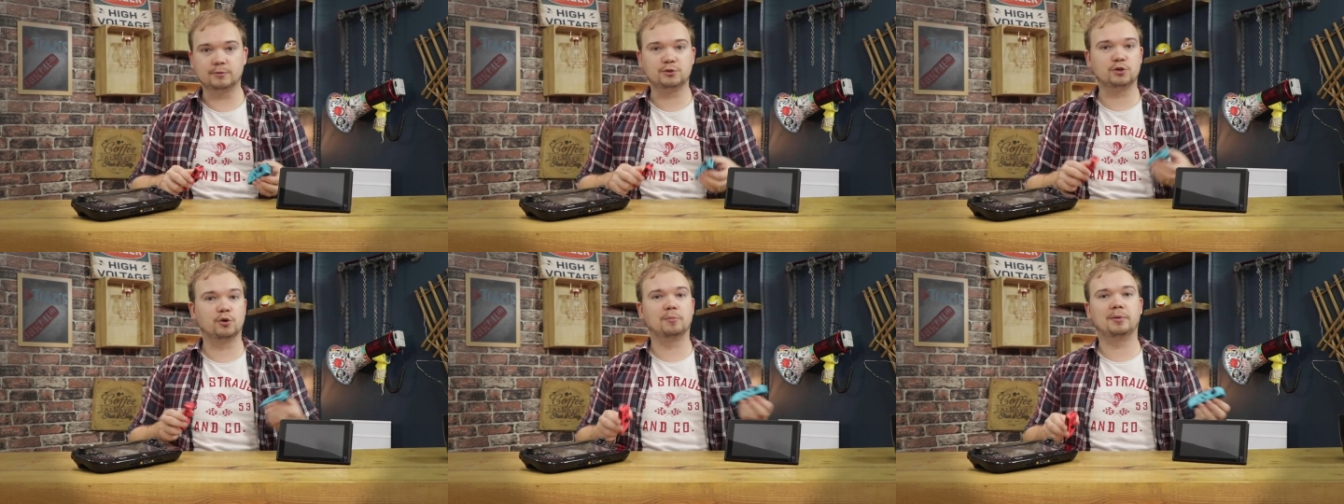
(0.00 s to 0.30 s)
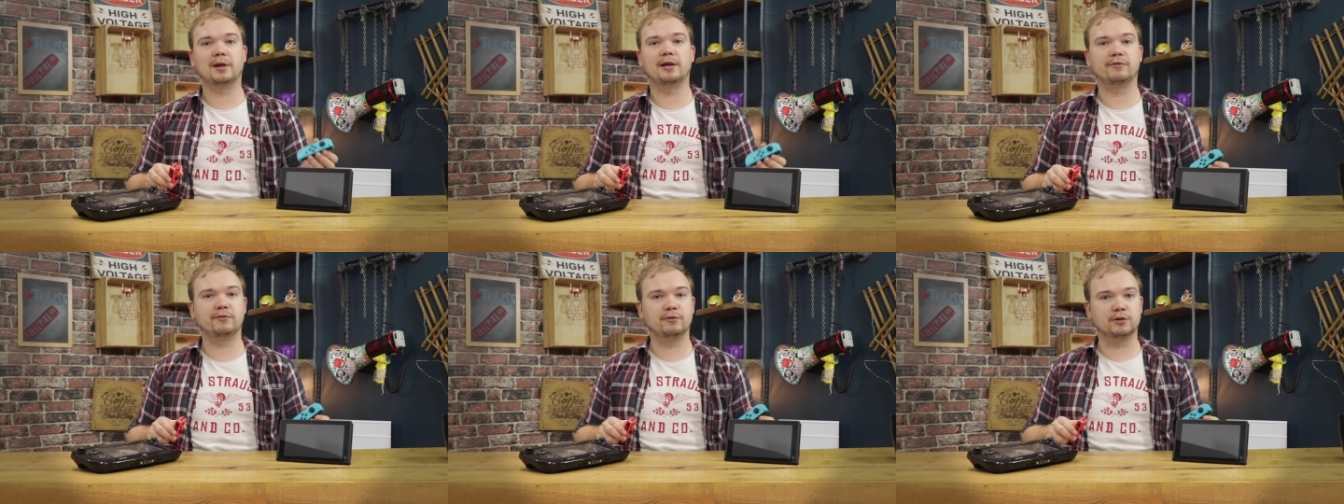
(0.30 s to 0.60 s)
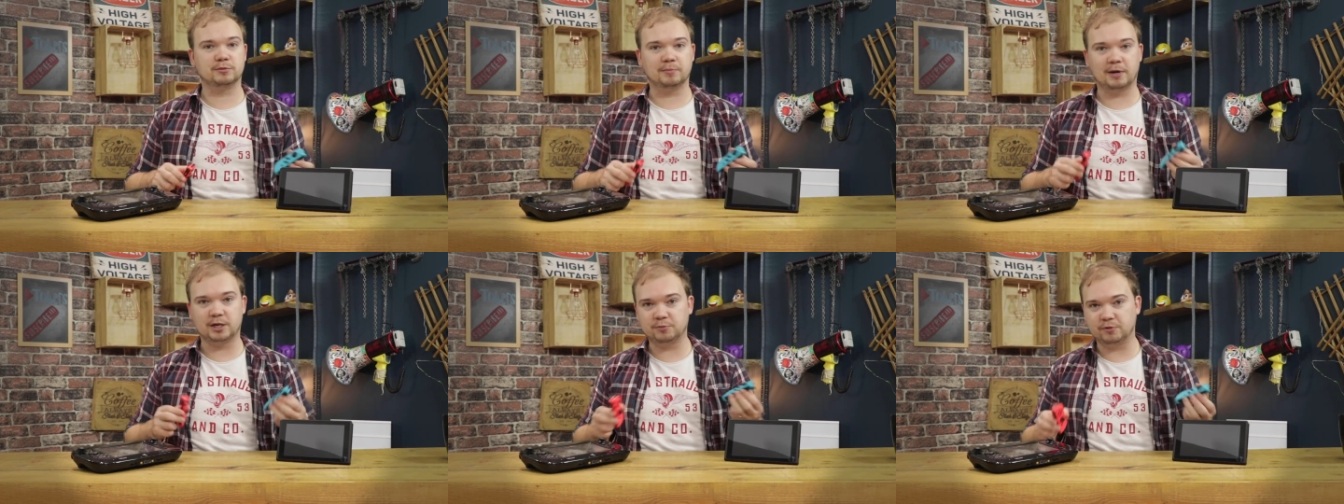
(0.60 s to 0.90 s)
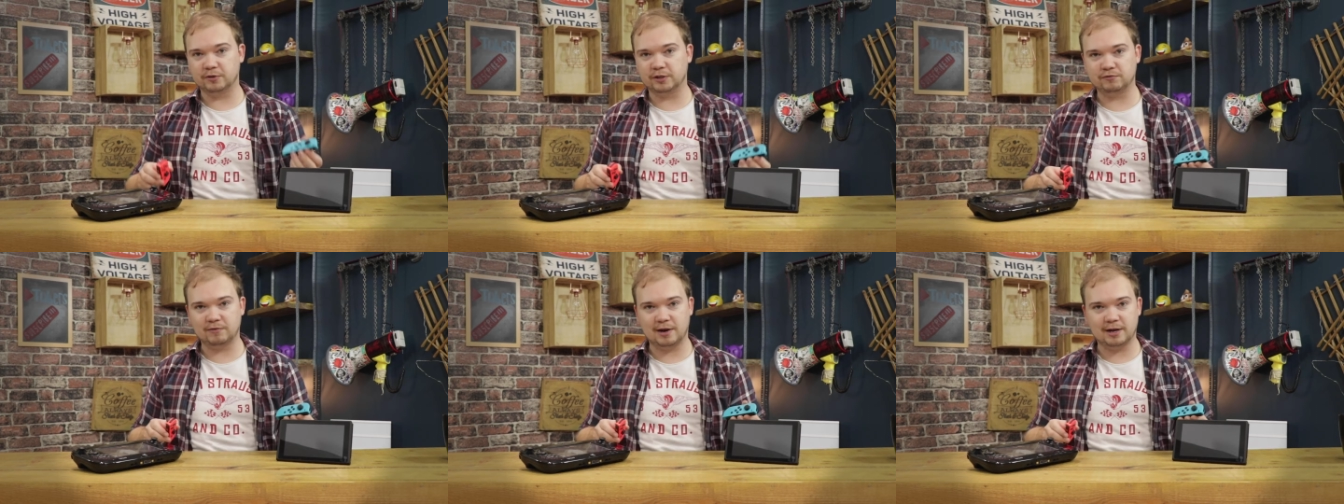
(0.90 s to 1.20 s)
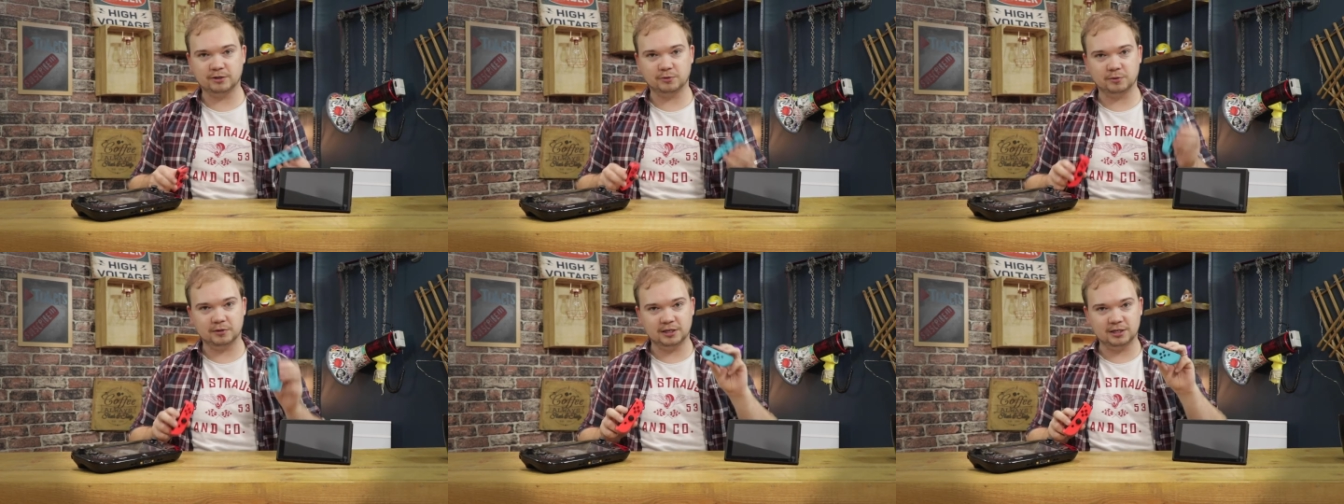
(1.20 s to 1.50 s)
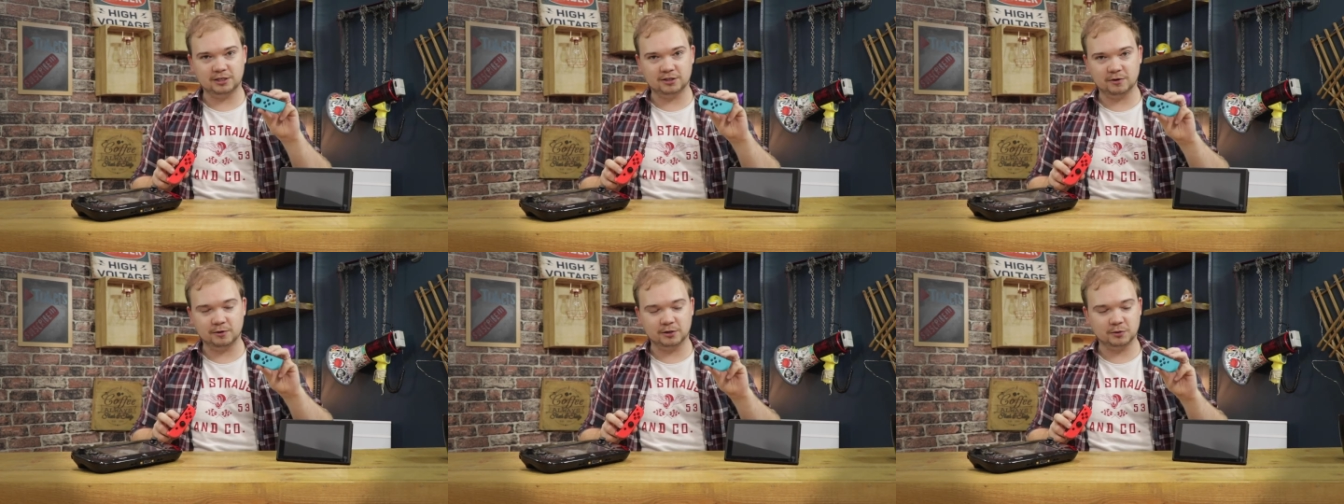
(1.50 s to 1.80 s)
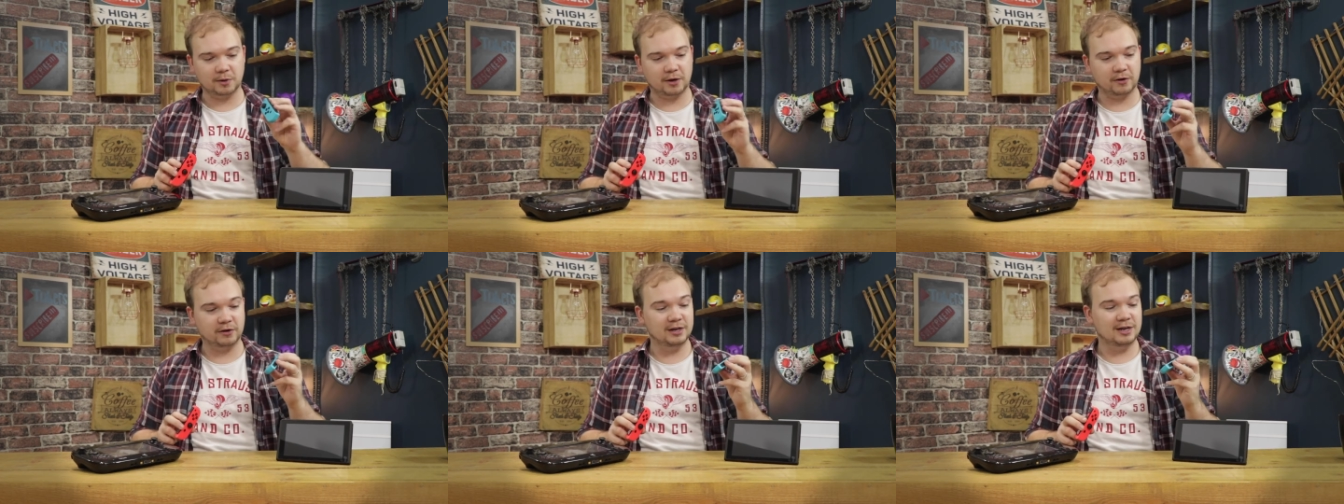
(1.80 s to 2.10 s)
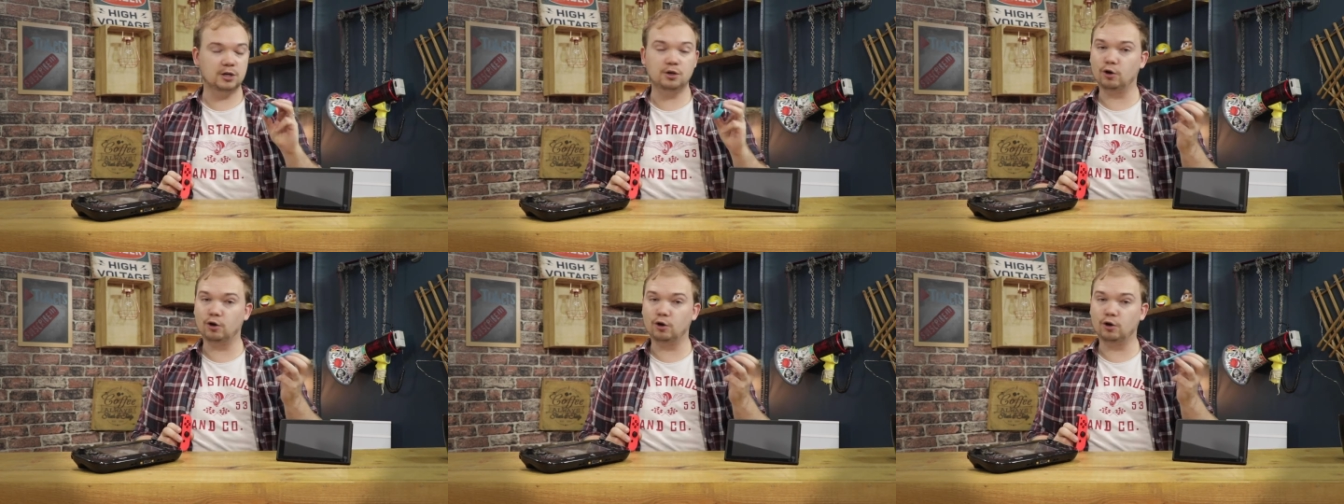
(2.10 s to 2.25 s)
I'm sure we'll play a few Smash Brothers rounds with these two as well.